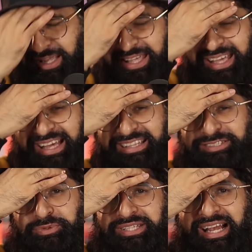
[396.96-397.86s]
Yeah,
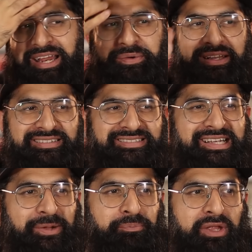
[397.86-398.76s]
this was hilarious.
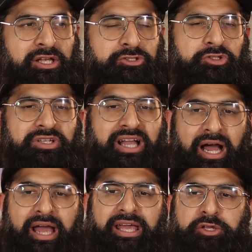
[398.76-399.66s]
So the
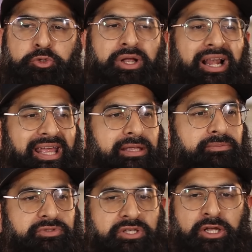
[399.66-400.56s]
guy who
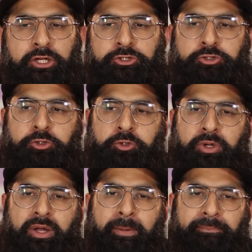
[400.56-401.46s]
claims to,
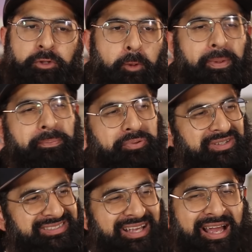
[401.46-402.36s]
you know, be
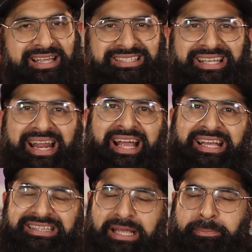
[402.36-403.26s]
precise and
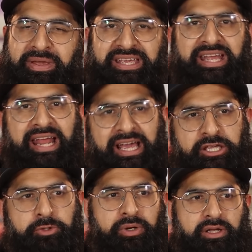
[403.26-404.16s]
academic and
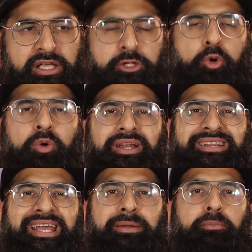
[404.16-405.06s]
accurate, he called it
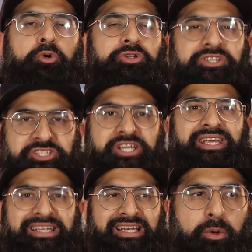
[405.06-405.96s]
the immortal
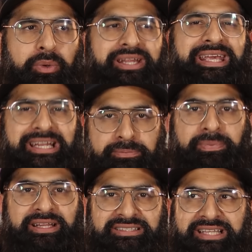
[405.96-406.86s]
gene when he
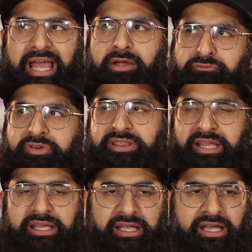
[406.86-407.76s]
admits that
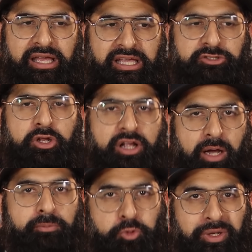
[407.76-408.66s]
everything is going to
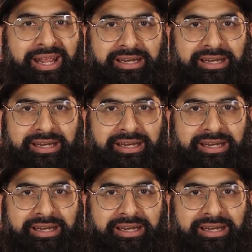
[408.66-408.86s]
come to an